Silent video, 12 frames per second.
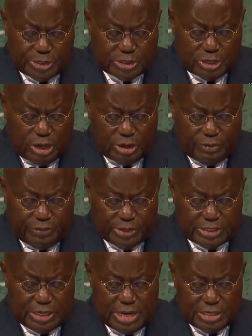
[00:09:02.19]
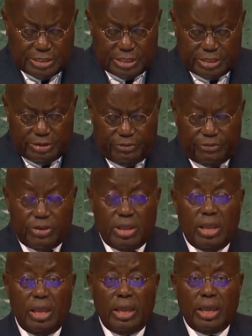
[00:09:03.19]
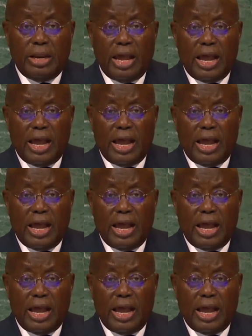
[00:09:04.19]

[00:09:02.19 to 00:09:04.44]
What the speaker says: stock of this initiative and